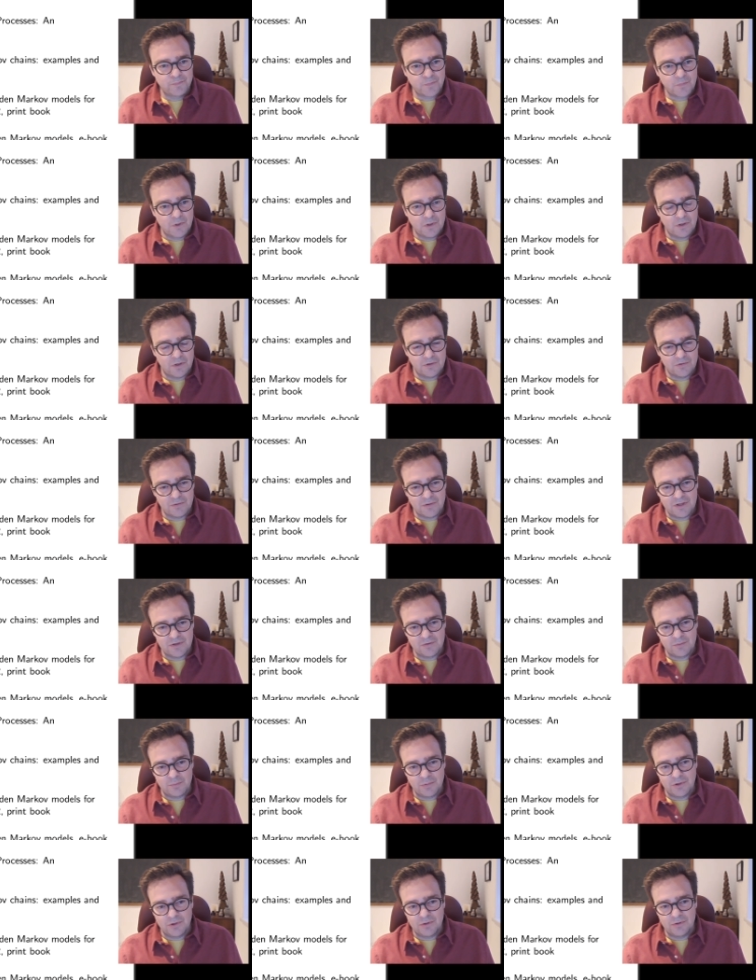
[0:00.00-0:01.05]
Uh, so that's
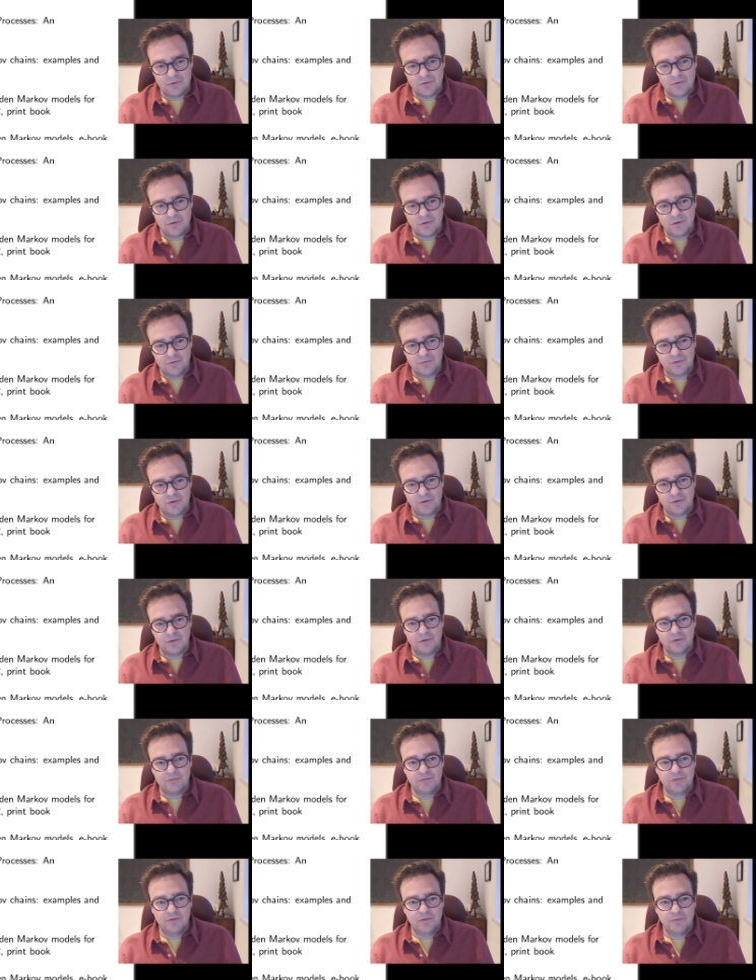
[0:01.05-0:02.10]
a pretty good
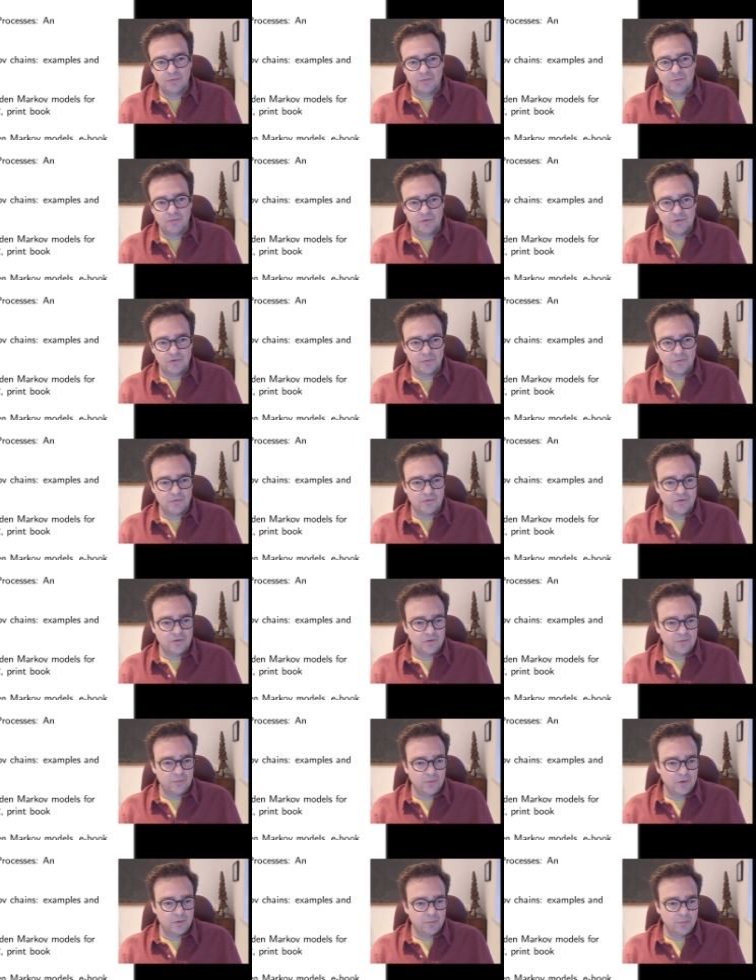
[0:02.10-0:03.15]
alternative to the Jones and
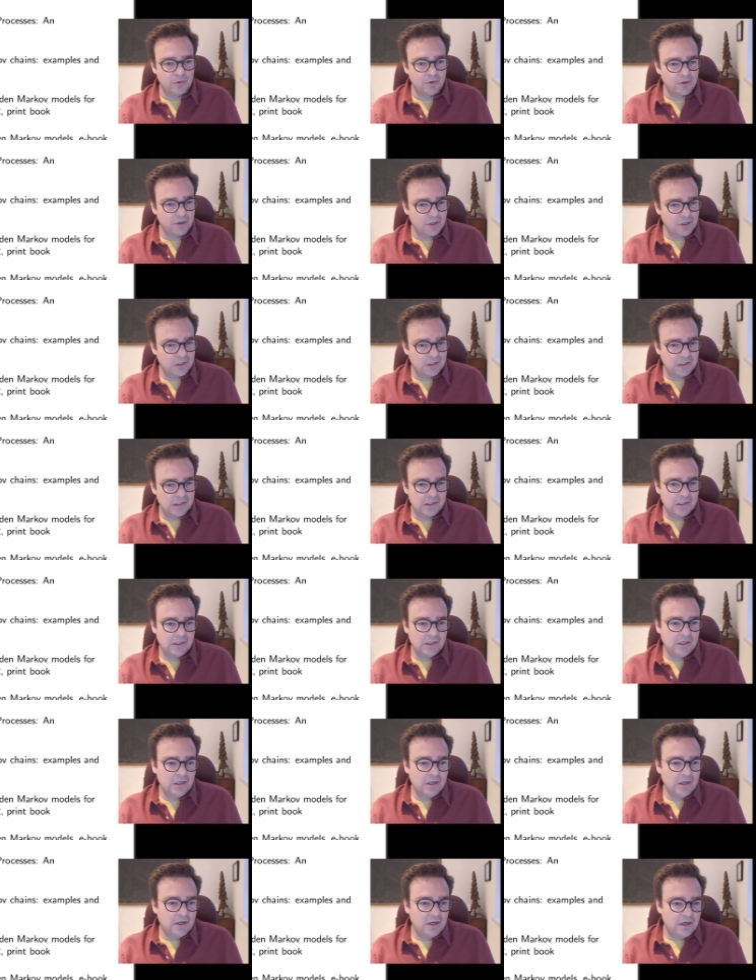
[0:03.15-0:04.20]
Smith book.
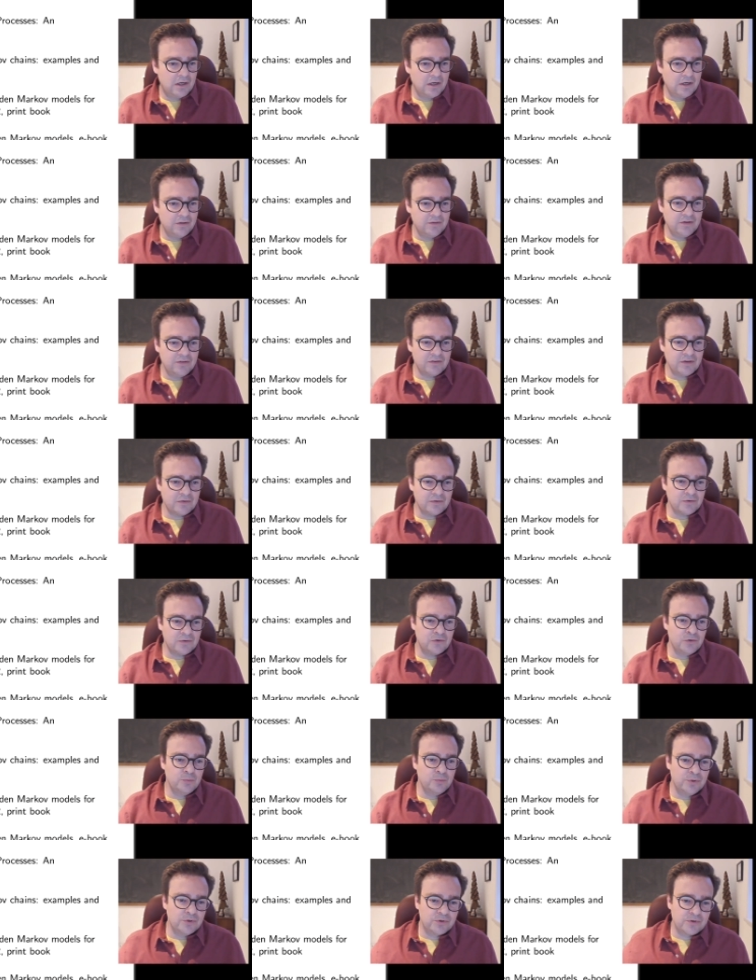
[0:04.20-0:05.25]
Uh, these other
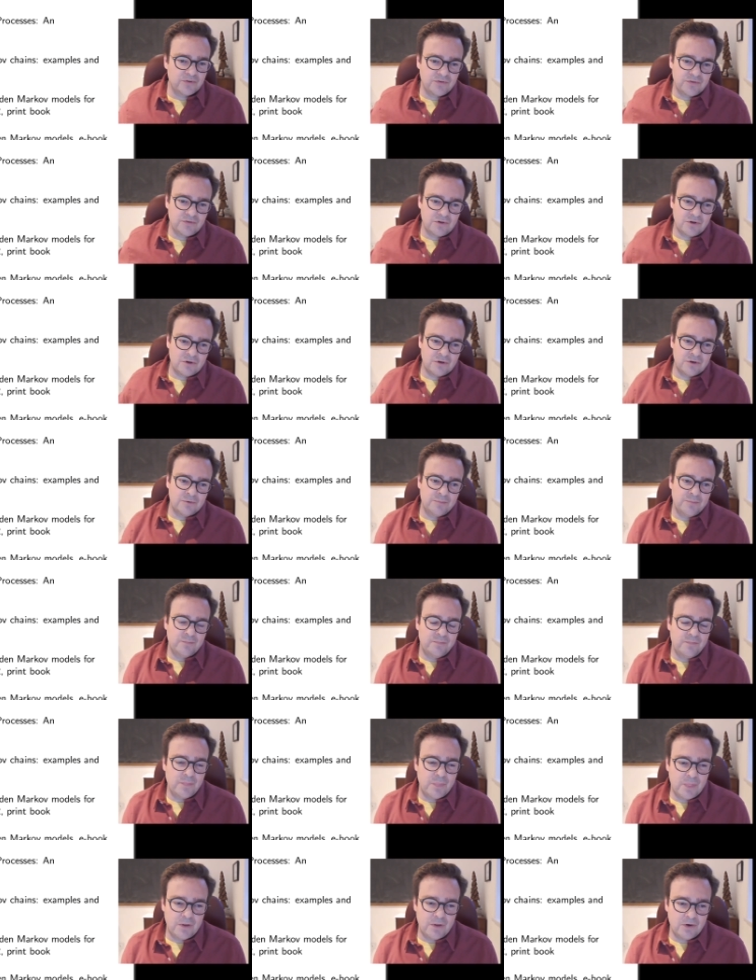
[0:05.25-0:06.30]
two books
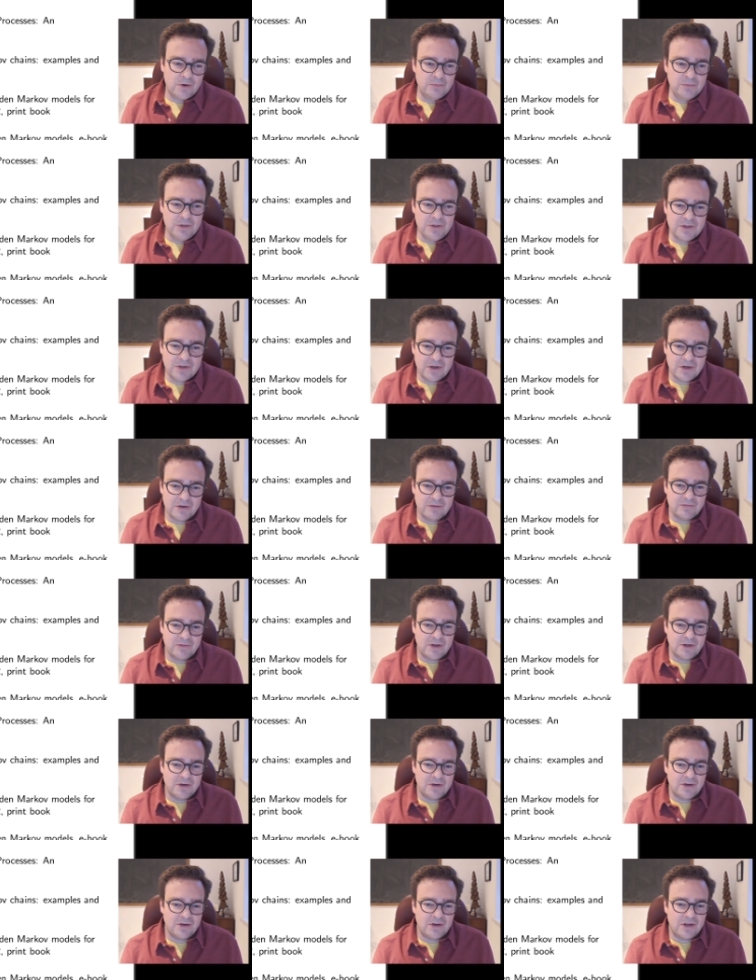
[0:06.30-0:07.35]
um, are really kind of
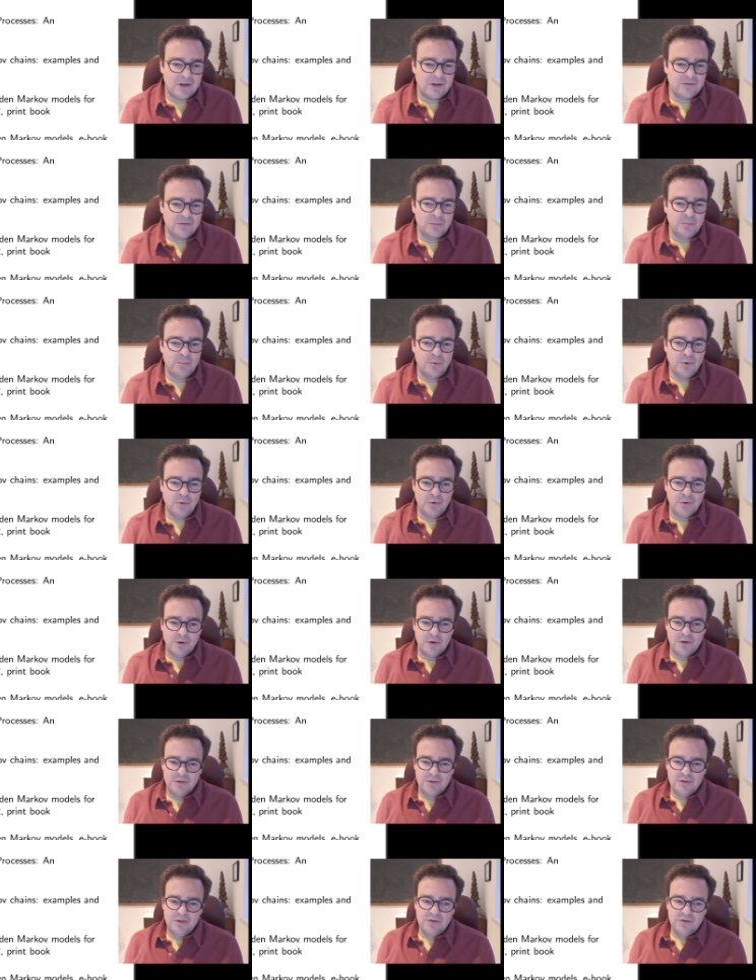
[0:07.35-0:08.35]
not as important.